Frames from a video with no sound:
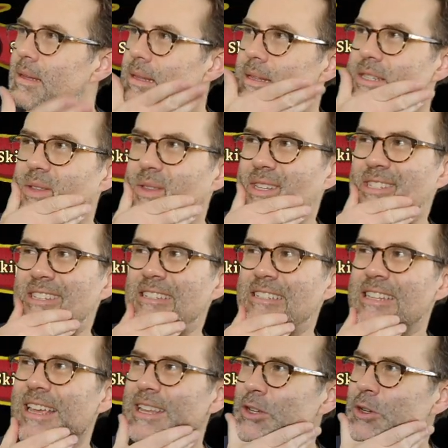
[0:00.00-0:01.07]
So the
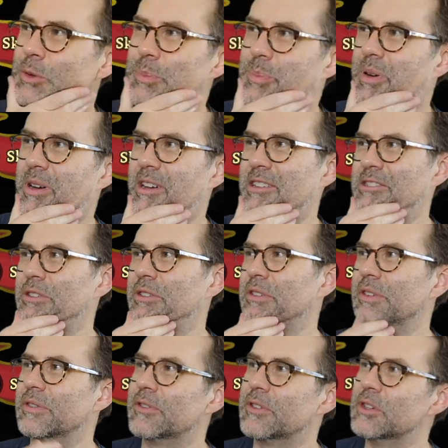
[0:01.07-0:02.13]
Centennial Puzzle.
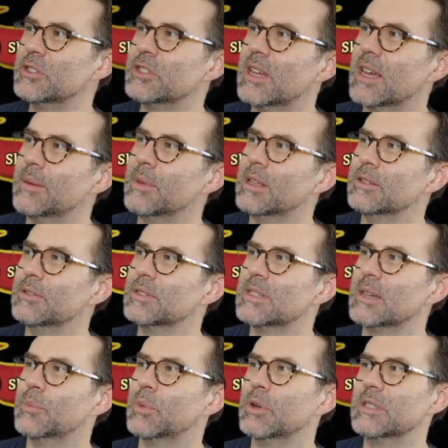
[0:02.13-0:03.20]
The first time I lose
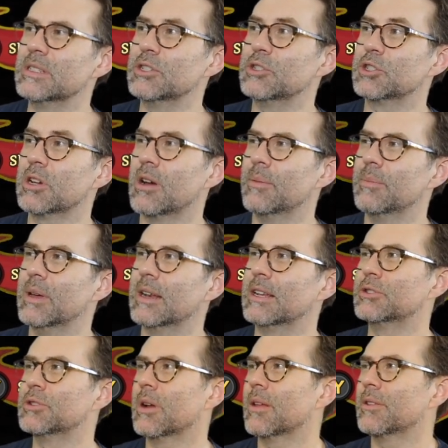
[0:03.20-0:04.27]
hit points each combat, I
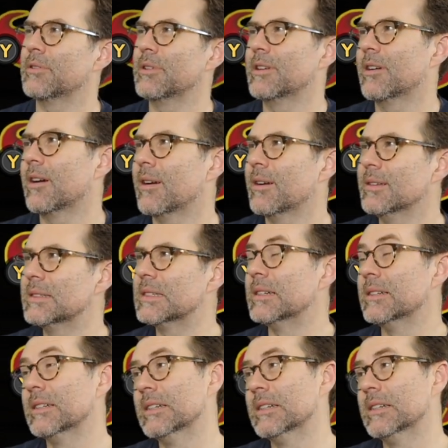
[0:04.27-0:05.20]
draw 3 cards.